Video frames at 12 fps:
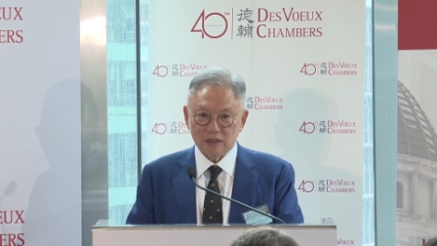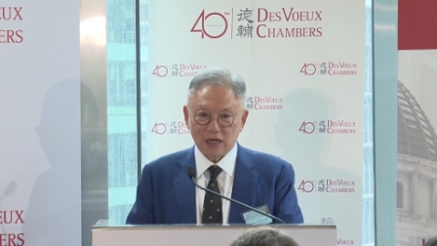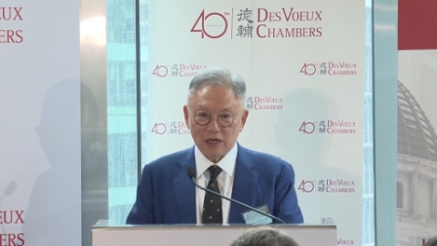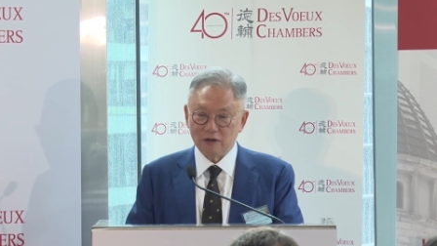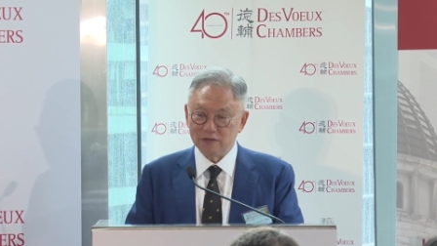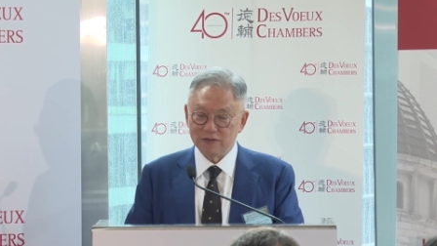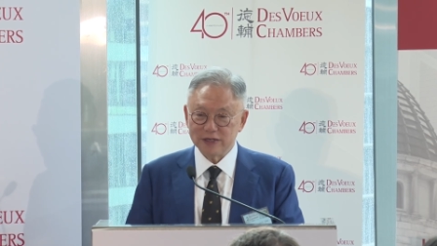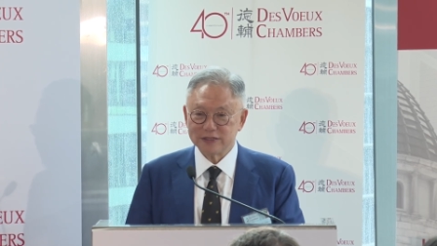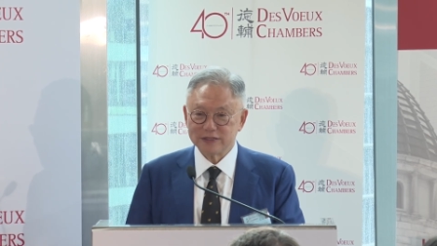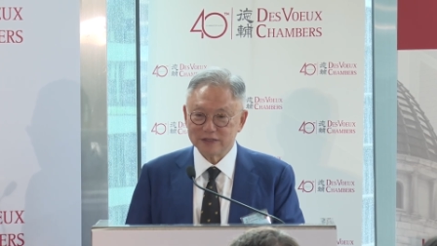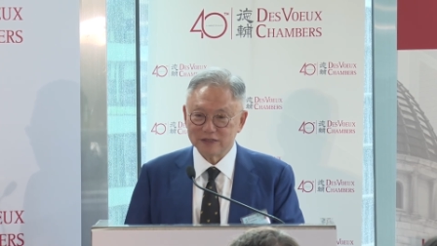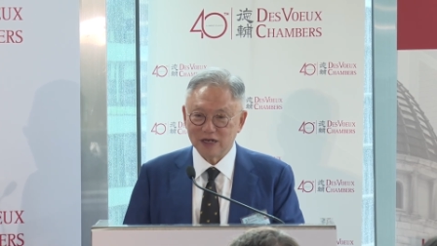I
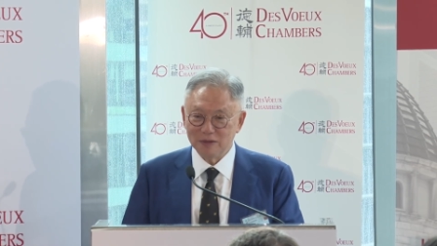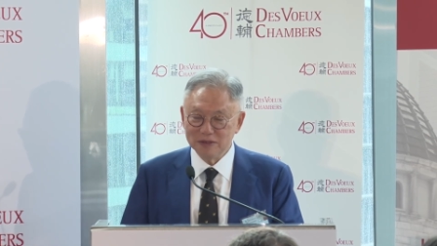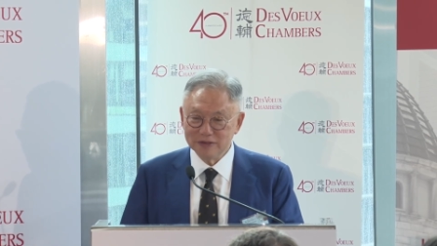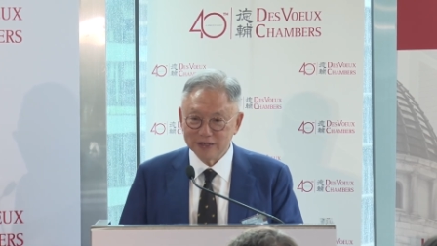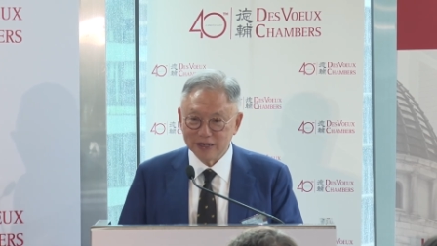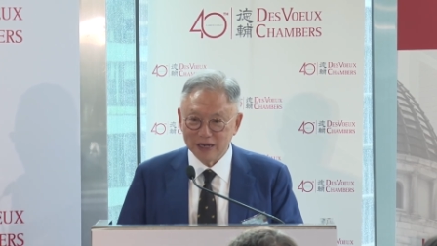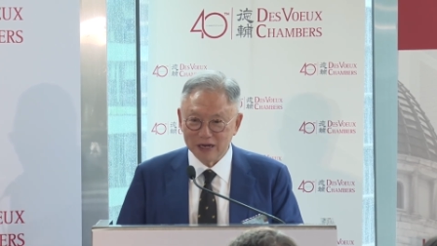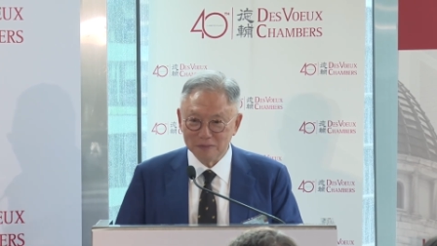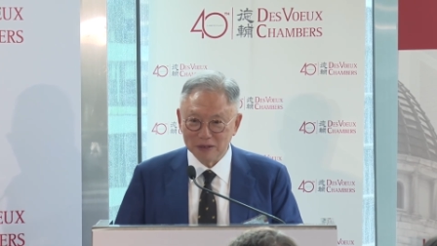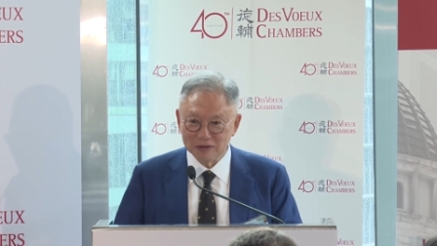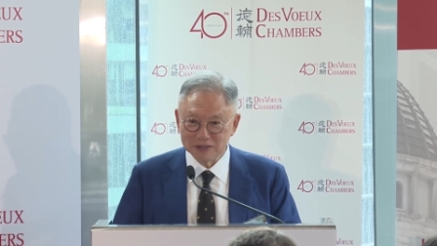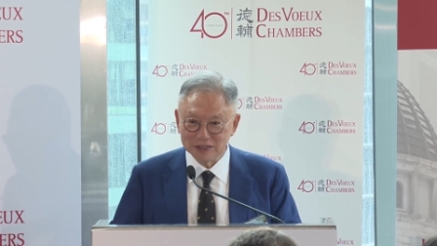confess I've been thinking
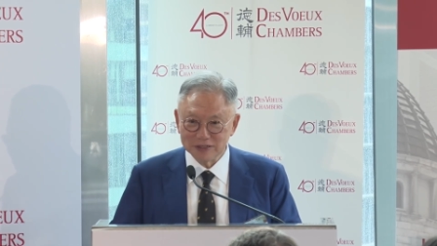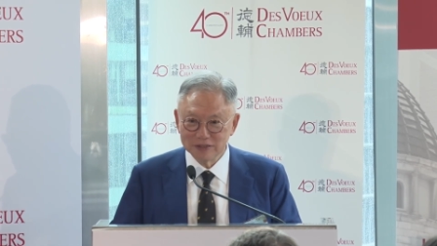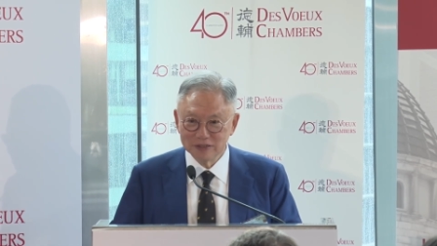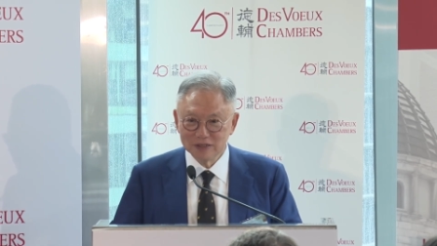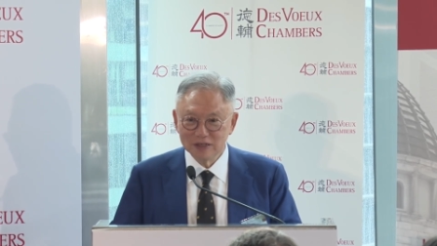about it